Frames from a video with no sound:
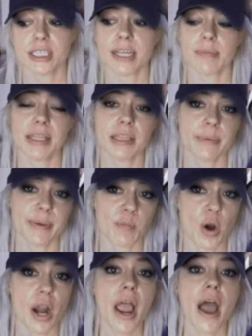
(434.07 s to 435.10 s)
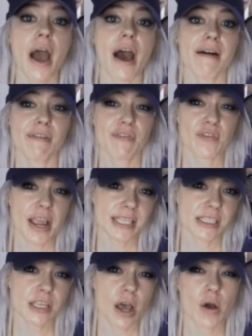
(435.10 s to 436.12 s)
is going to be a little bit more of a
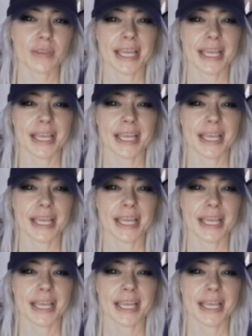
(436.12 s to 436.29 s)
friend zone,